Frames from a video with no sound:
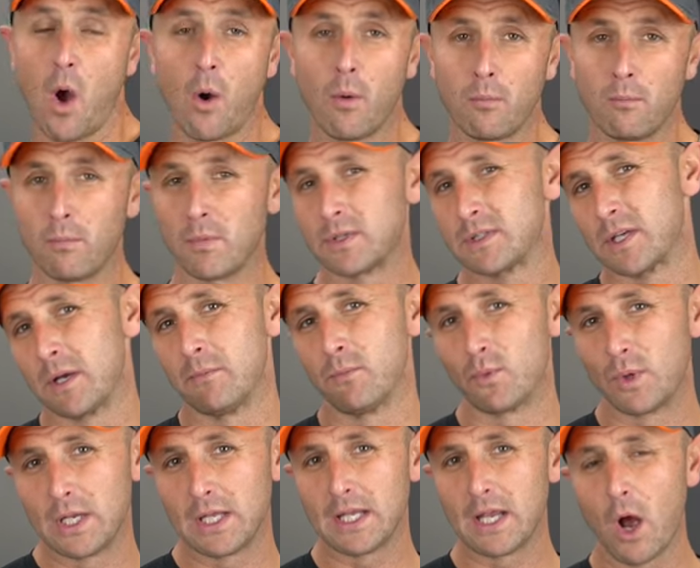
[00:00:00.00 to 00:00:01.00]
open, some
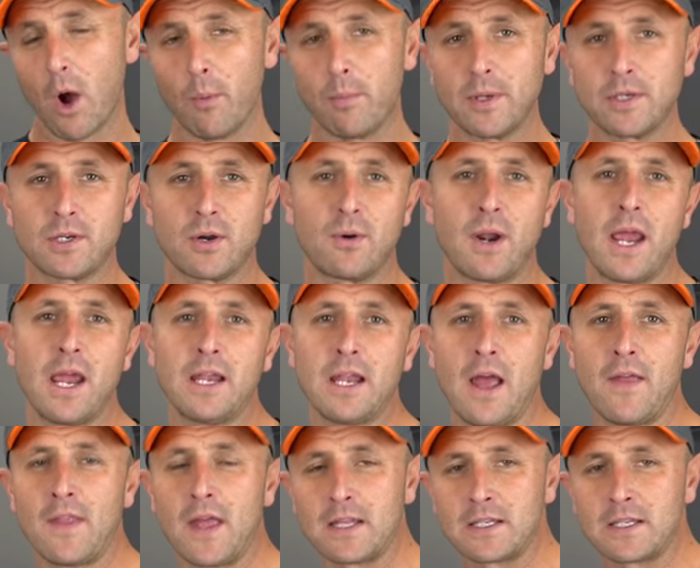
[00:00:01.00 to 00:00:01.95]
really open terrain and